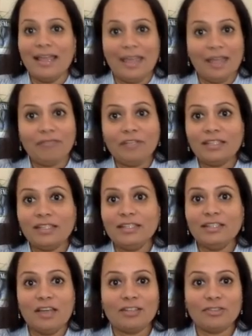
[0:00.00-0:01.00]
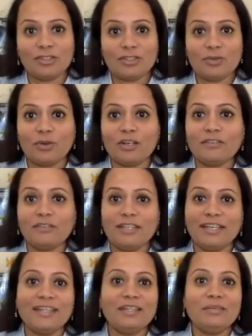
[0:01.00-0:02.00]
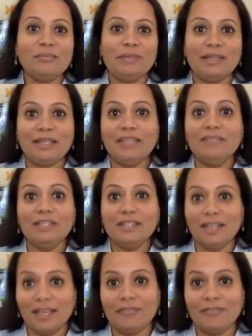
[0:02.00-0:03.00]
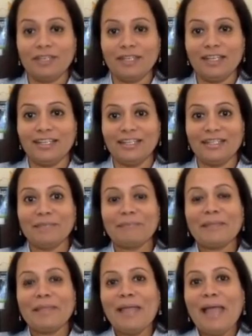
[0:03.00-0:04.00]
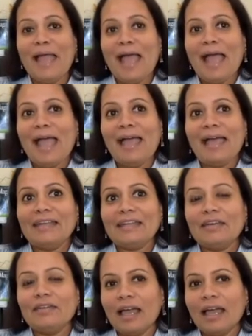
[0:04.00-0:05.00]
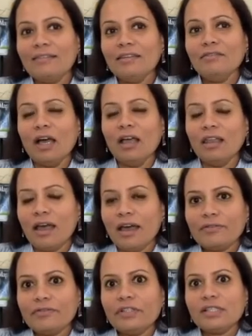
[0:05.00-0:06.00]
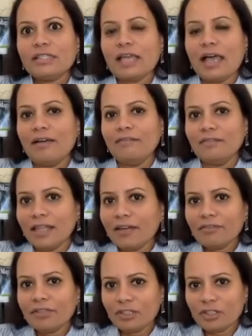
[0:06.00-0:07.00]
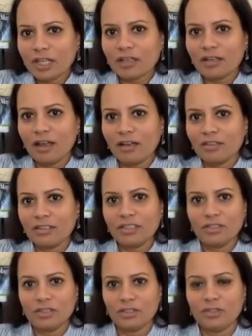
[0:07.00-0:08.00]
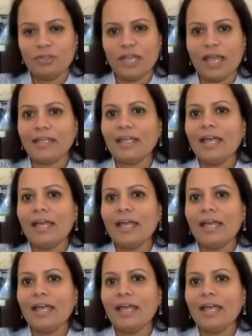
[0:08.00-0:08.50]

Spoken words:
everything, not just work-related, but even life-related. And I think a lot of us have leveraged technology to do that.